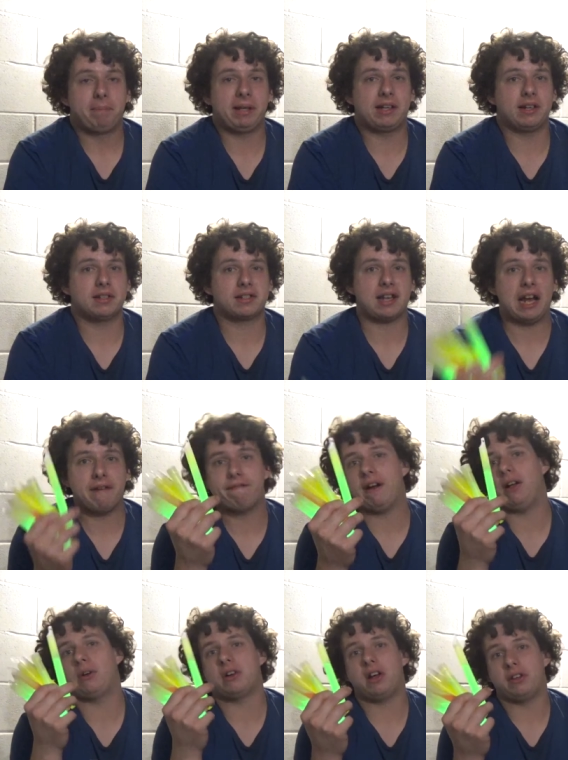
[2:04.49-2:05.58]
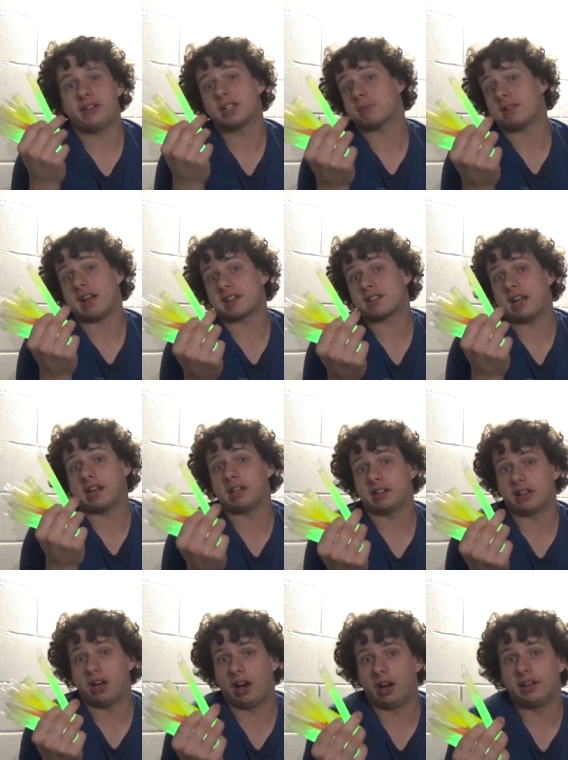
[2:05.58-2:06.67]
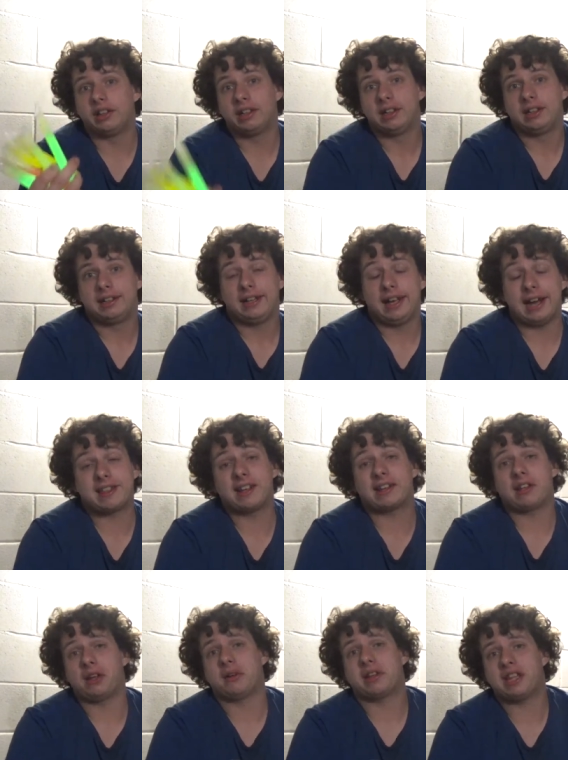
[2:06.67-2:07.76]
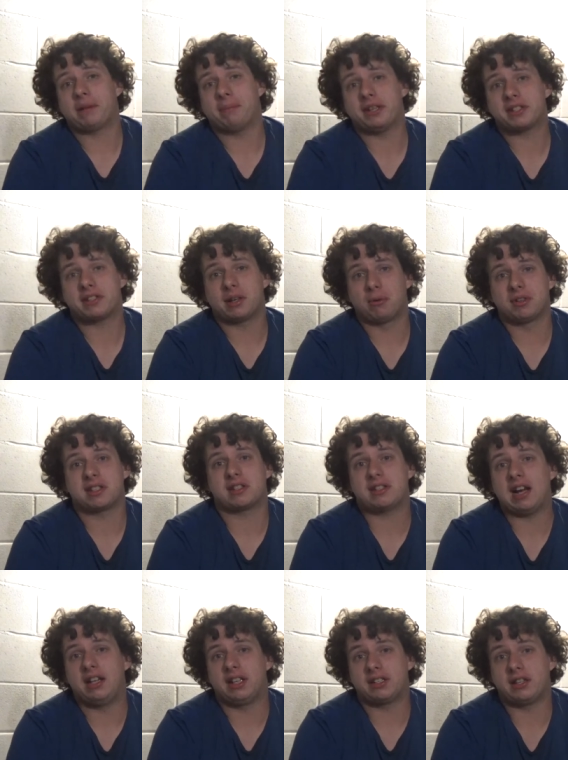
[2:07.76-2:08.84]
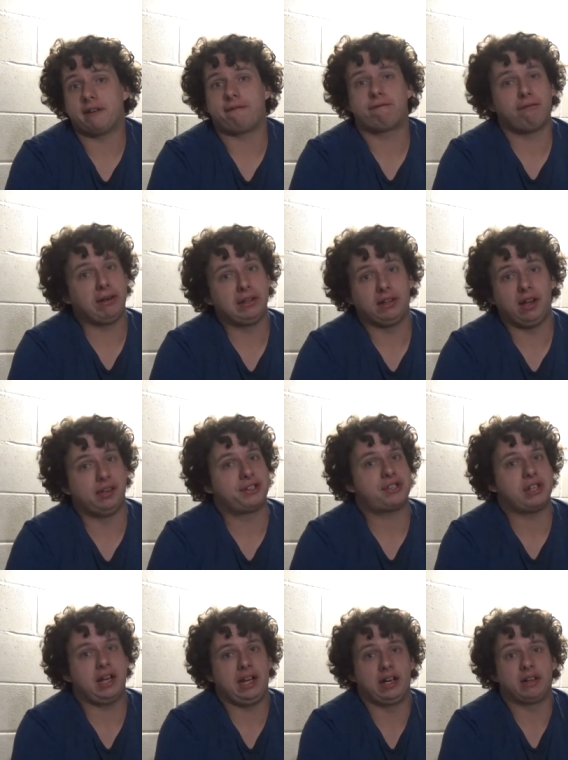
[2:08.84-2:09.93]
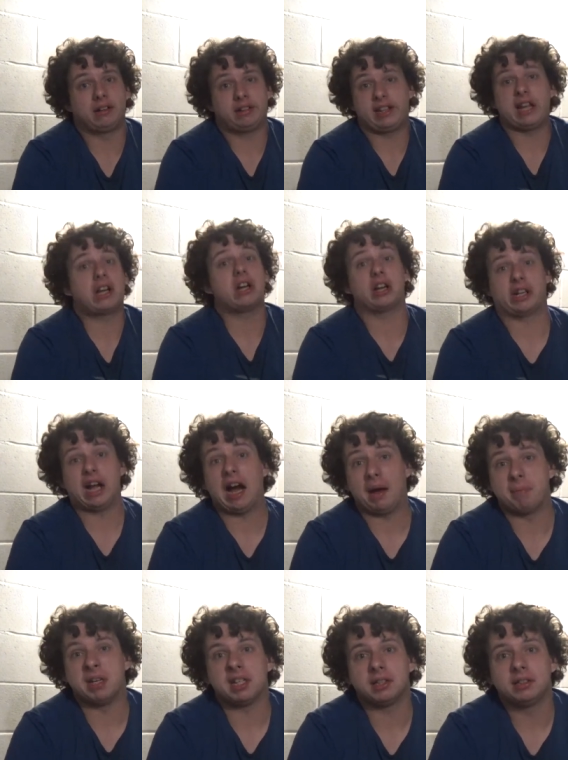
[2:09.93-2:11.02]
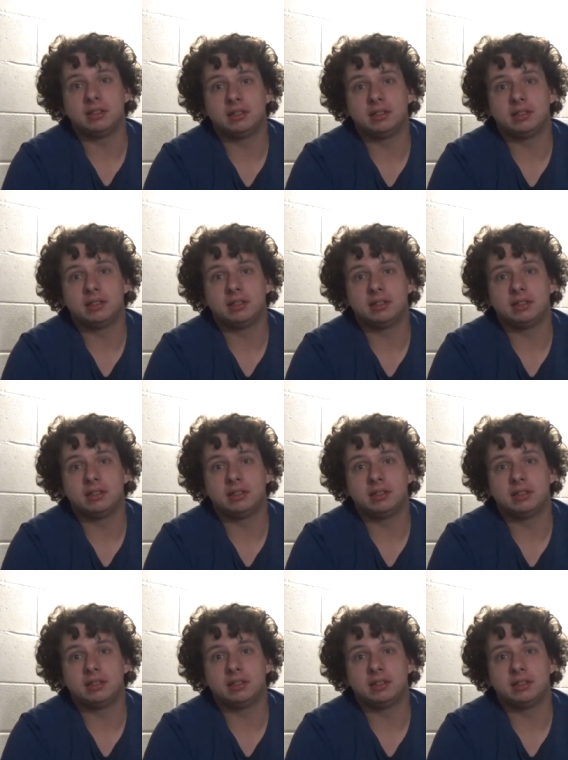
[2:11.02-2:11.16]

because I followed all these without a second thought. I think the only thing missing was a sign that said free lunch, and they could have got me.